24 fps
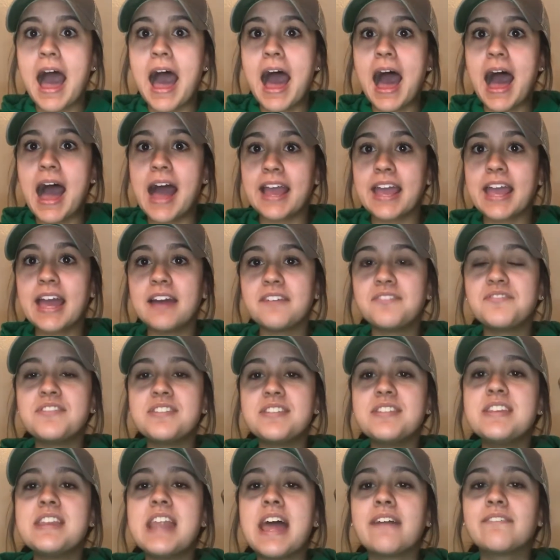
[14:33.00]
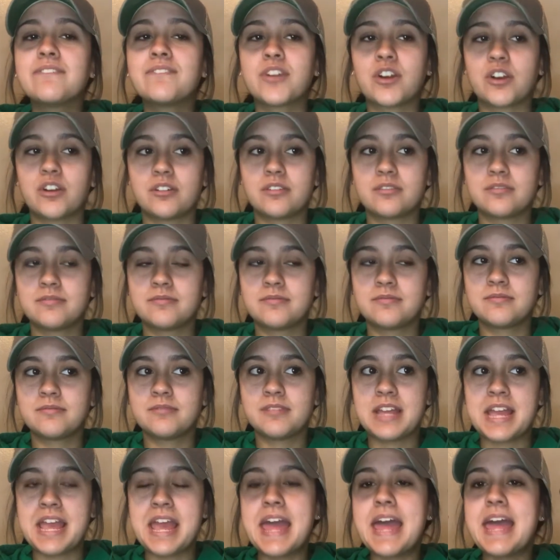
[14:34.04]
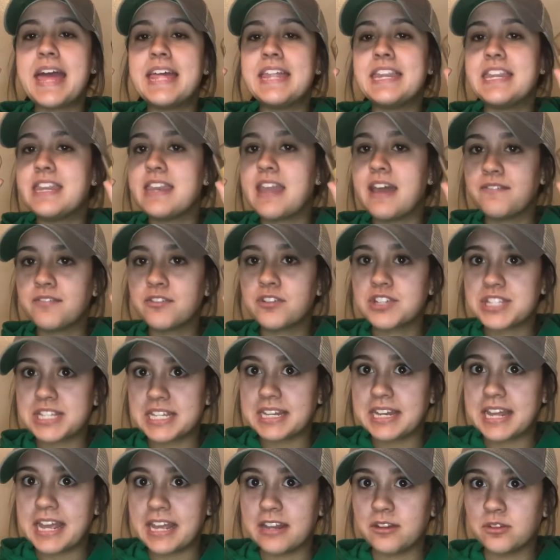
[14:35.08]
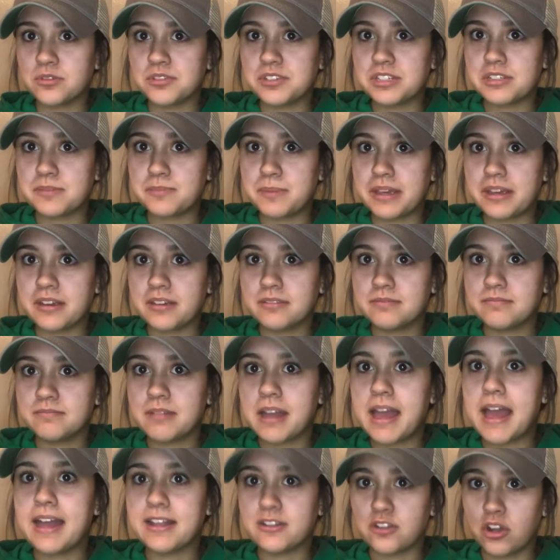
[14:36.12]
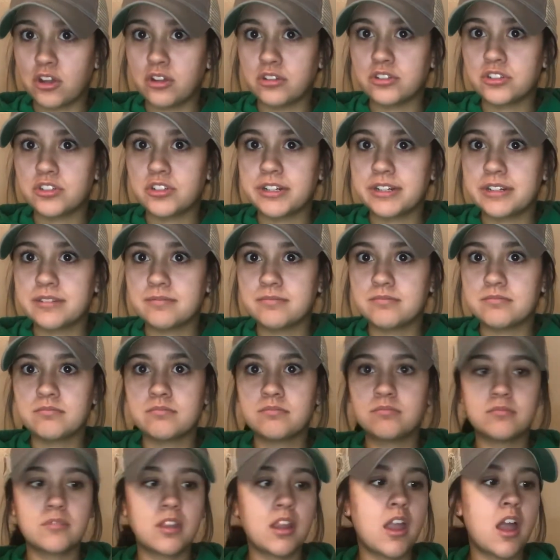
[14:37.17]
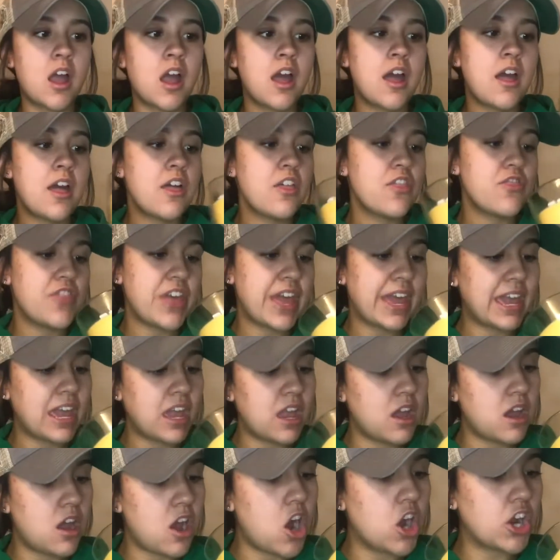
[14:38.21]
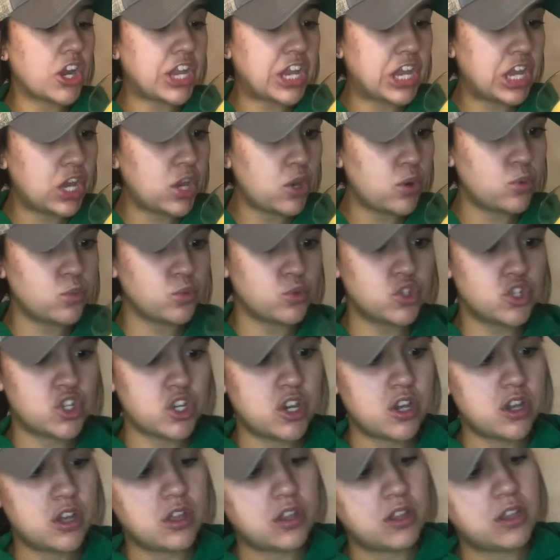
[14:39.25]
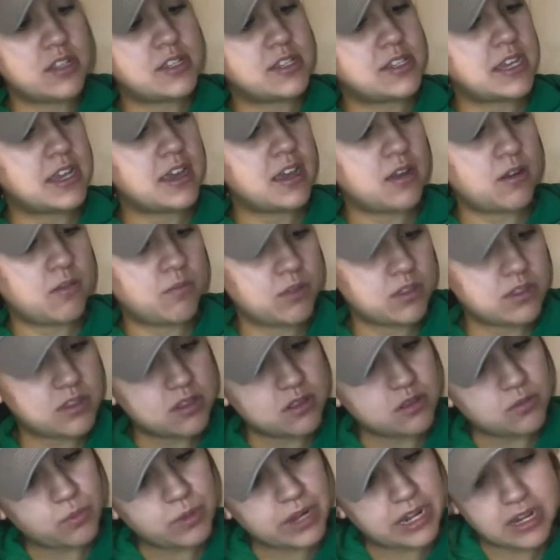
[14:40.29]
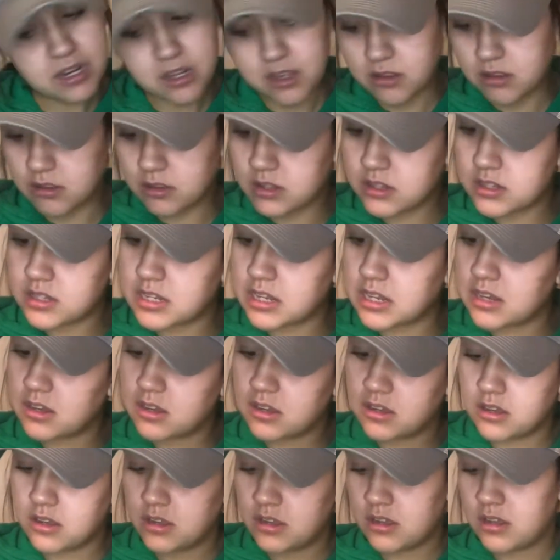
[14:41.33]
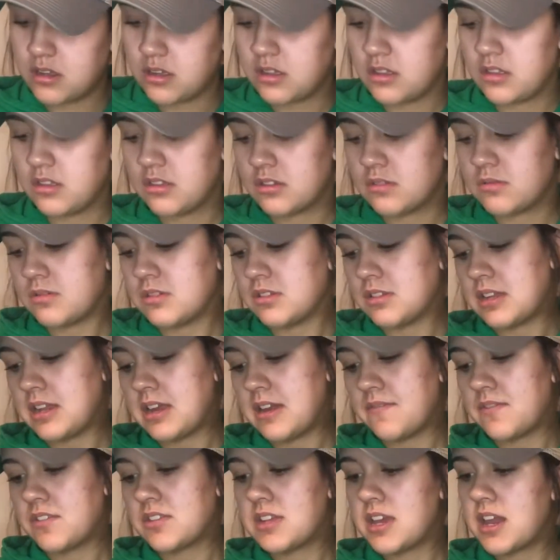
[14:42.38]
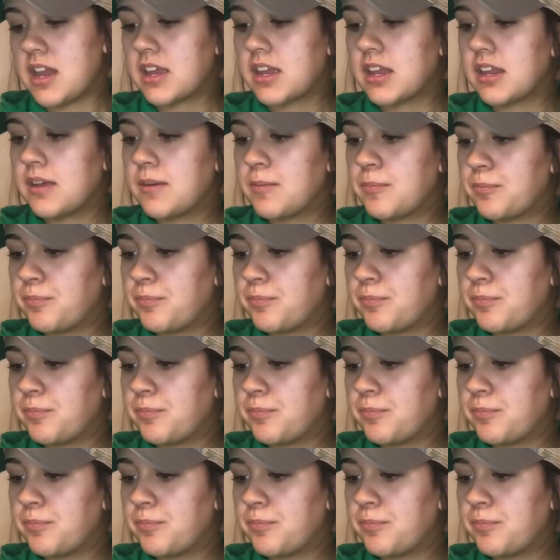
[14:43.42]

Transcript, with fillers: I have never, never seen candles this big at Dollar Tree. They are huge. Let's see what the weight, let's see. This one doesn't have the tag in it.